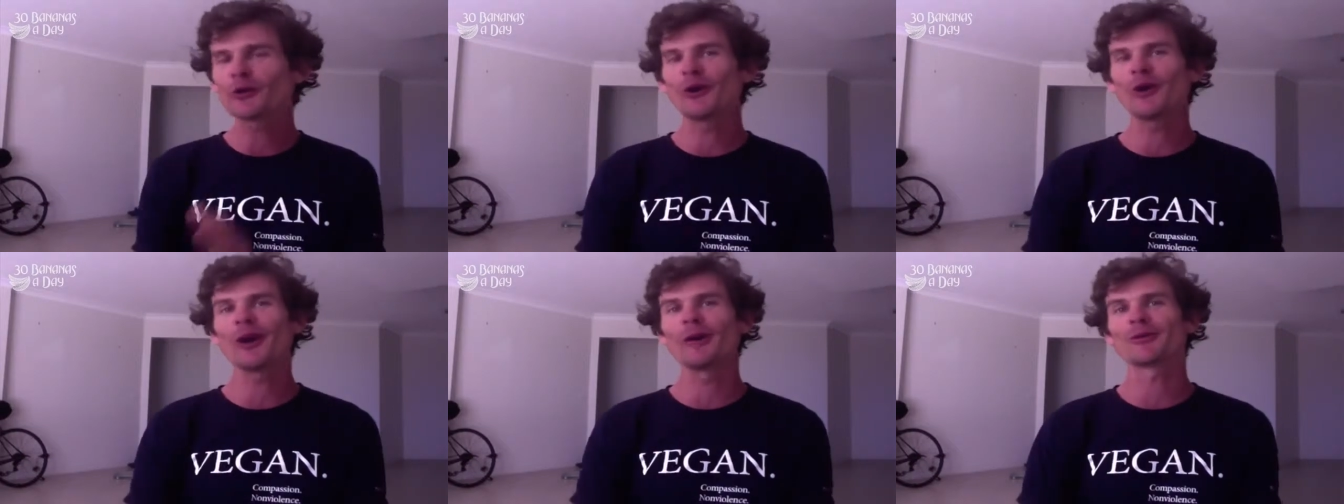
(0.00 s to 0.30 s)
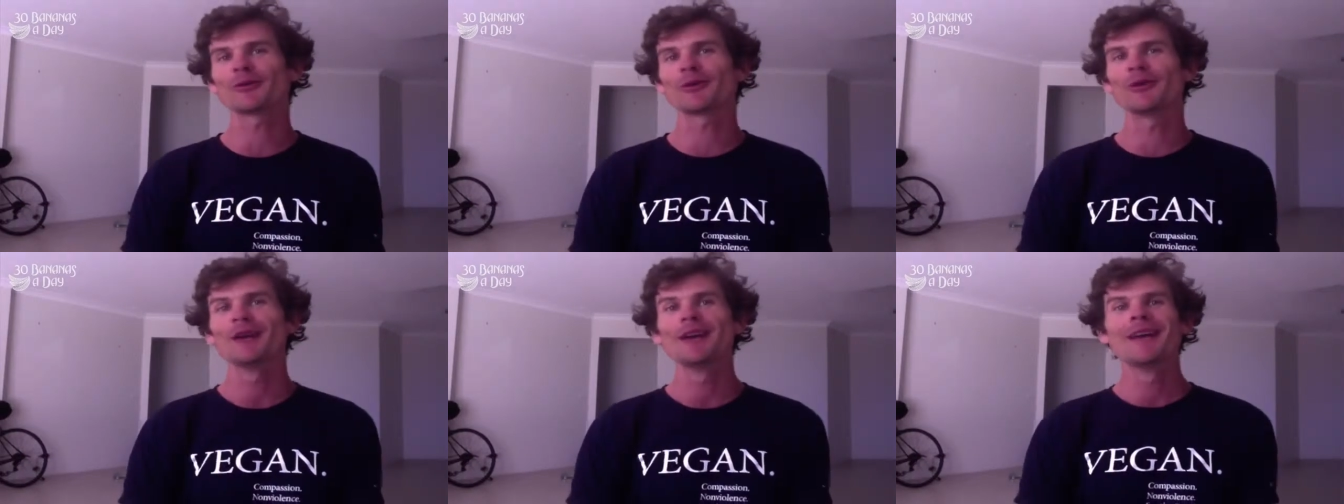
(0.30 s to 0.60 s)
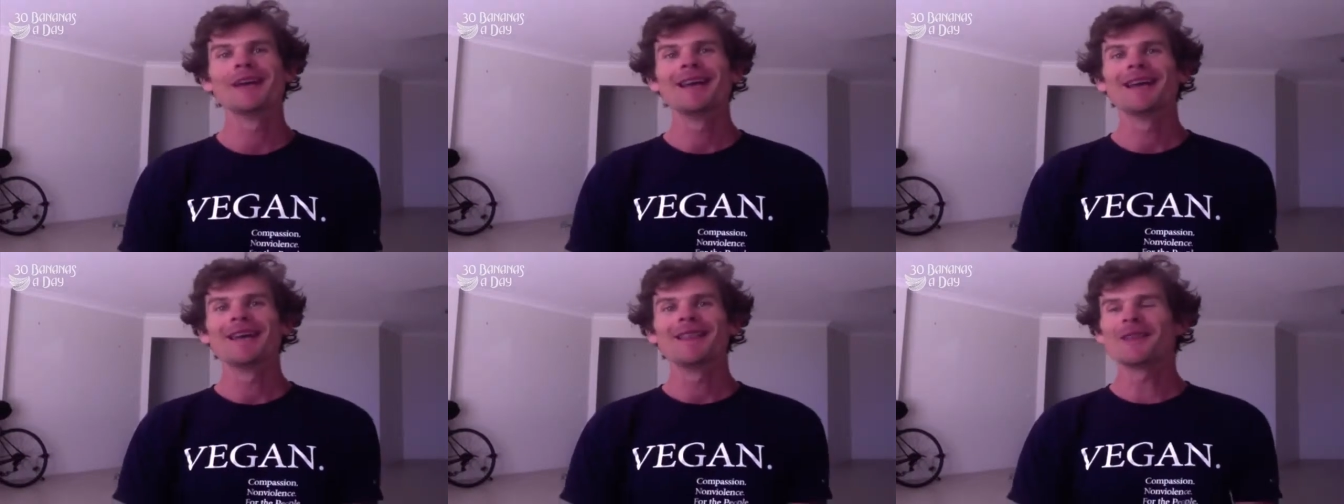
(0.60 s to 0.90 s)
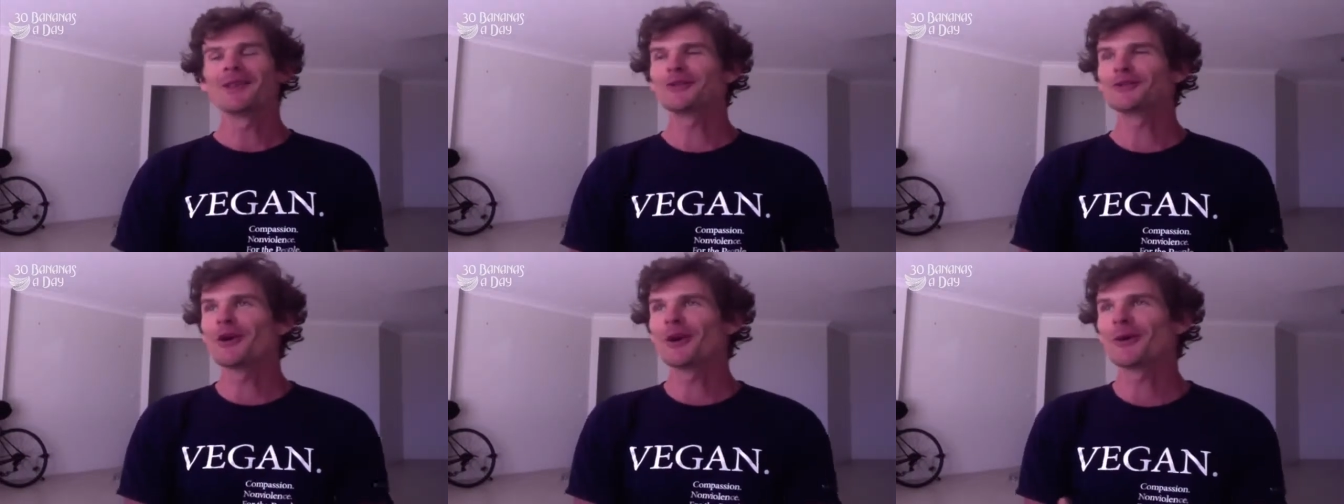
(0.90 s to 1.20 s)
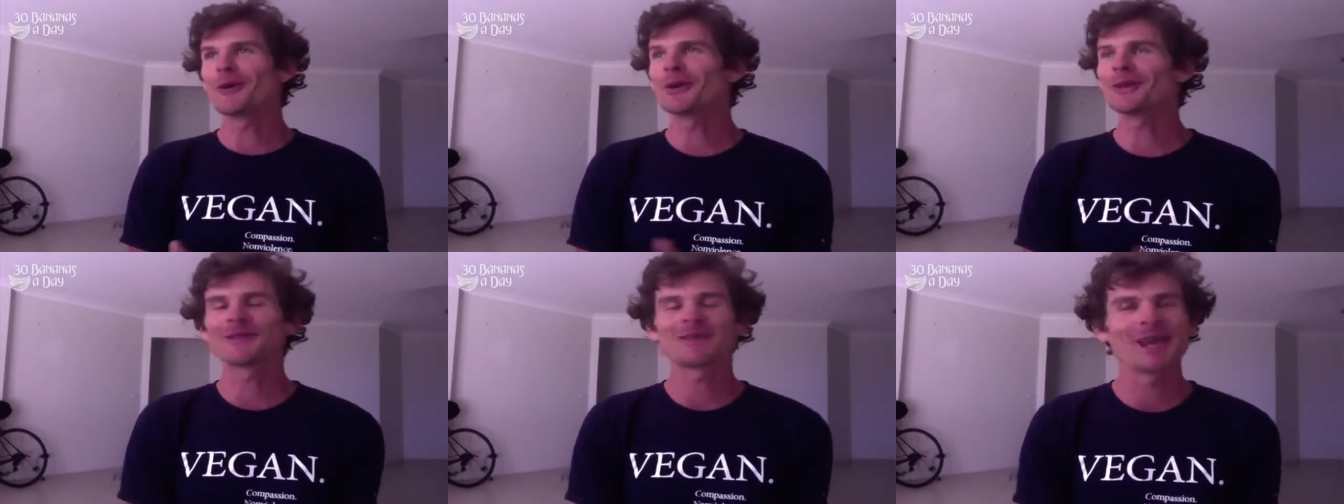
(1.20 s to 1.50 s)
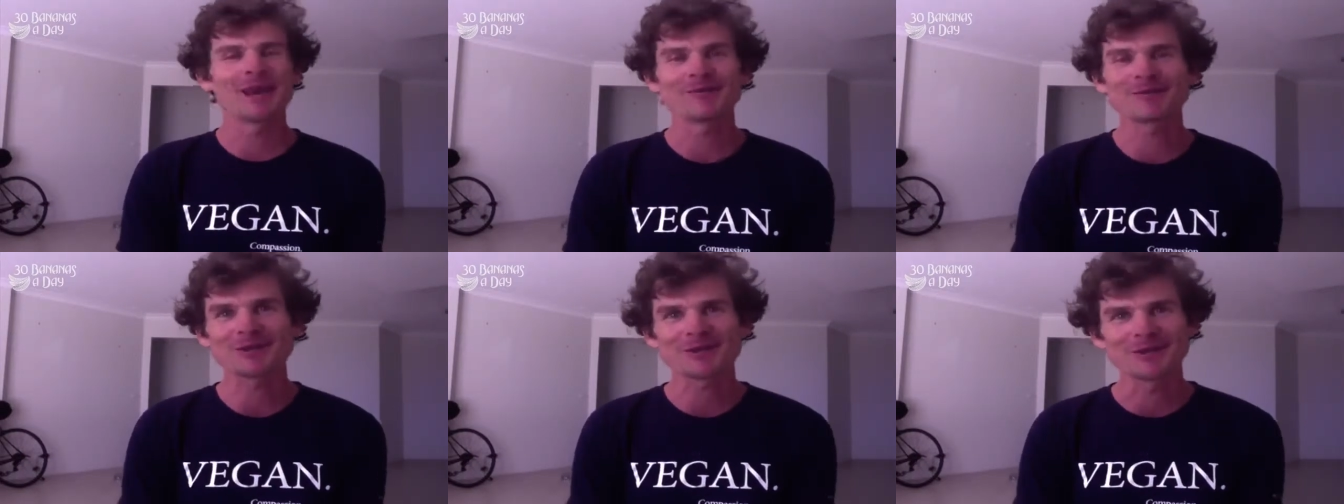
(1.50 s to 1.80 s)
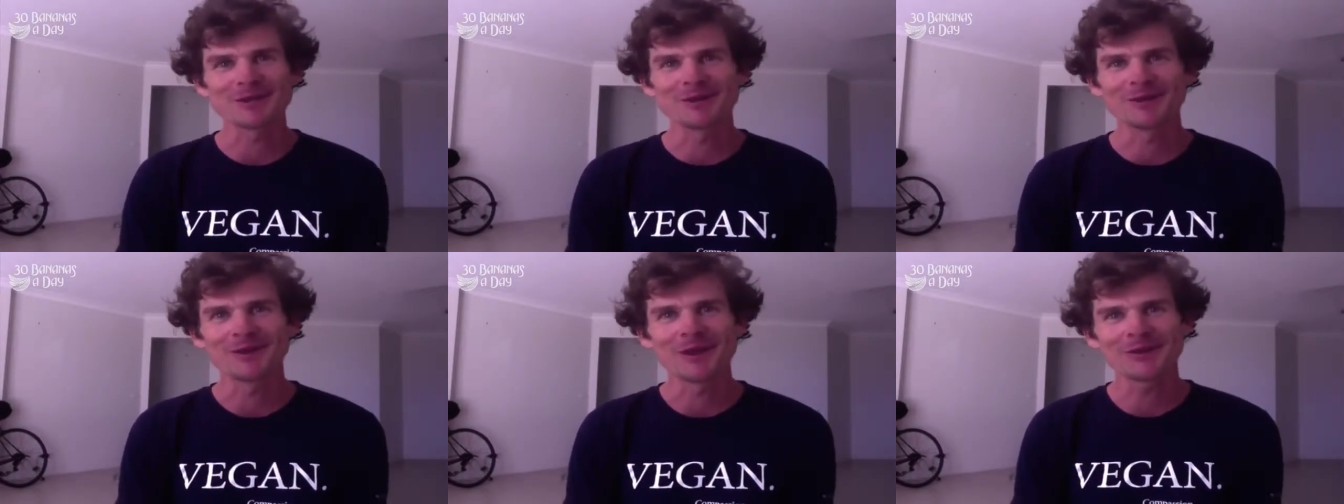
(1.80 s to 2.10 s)
the time. So there's no
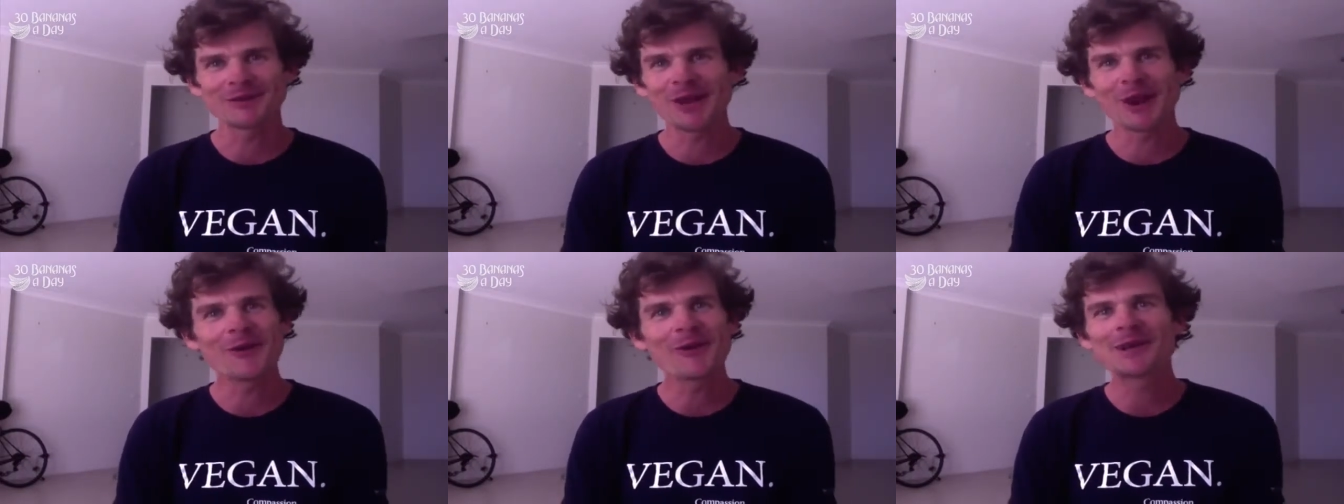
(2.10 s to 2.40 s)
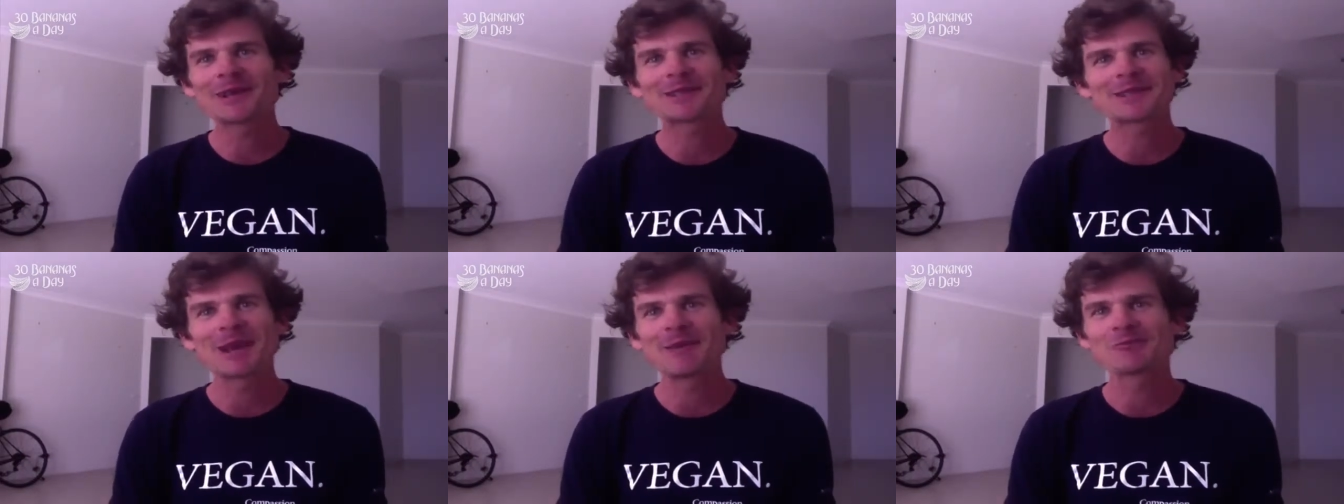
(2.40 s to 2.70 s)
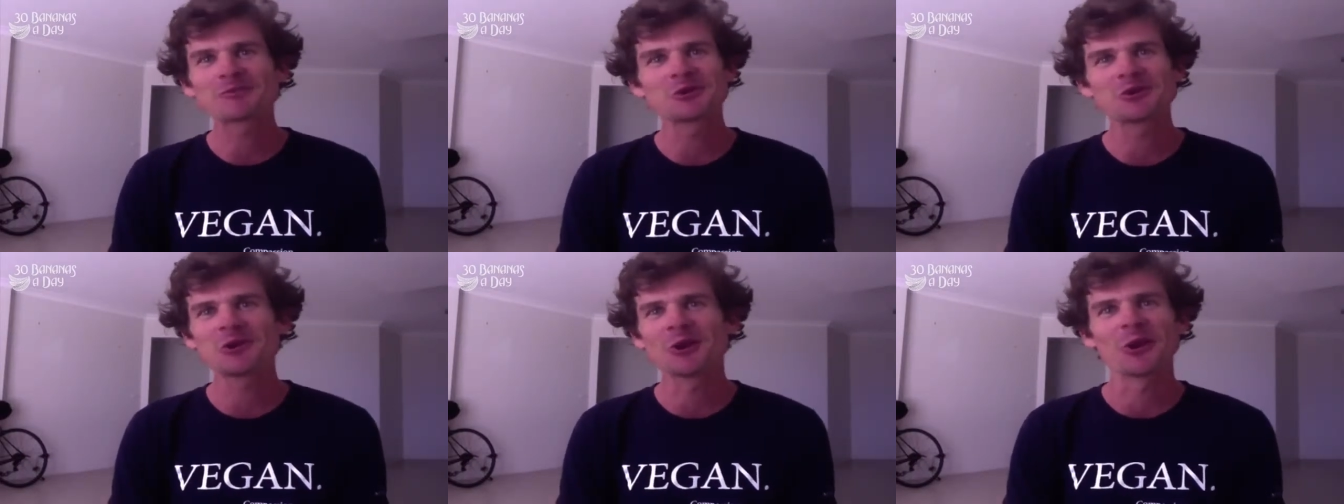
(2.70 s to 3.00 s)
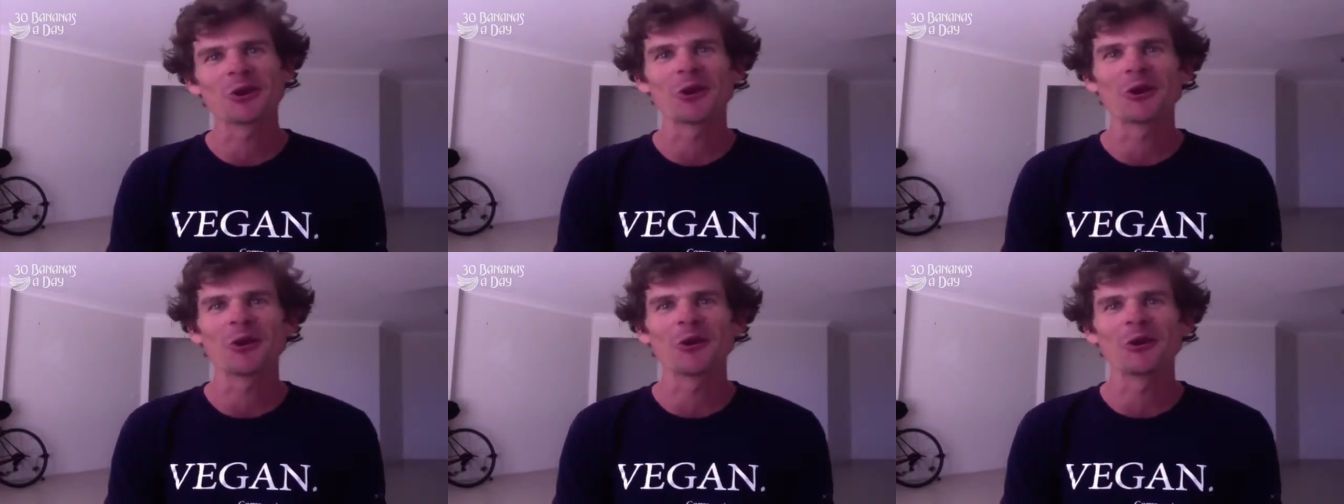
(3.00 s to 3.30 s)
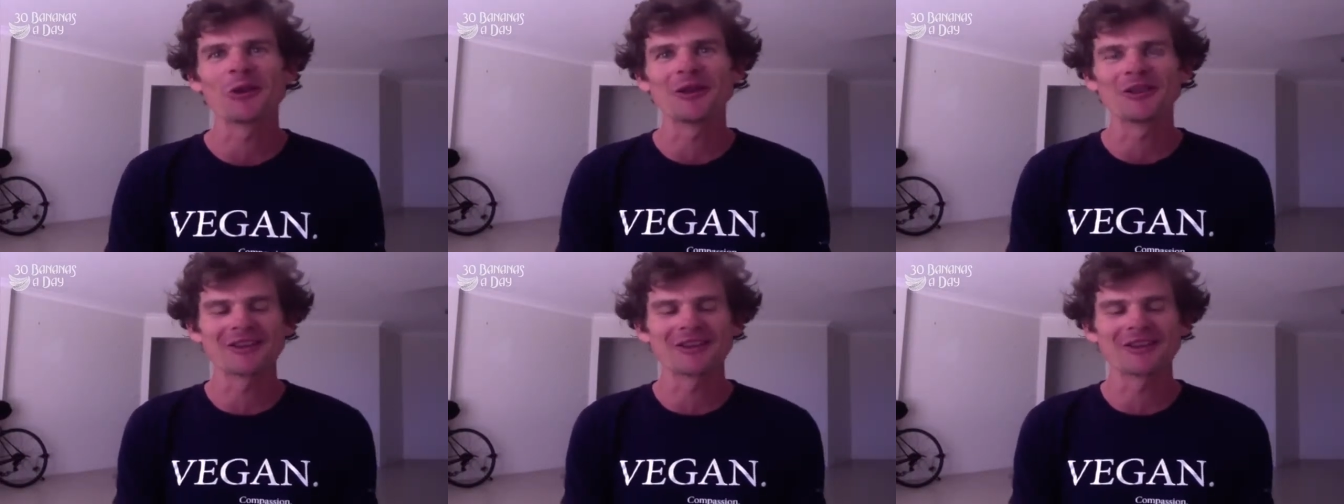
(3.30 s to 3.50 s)
exception. There's no exception at all.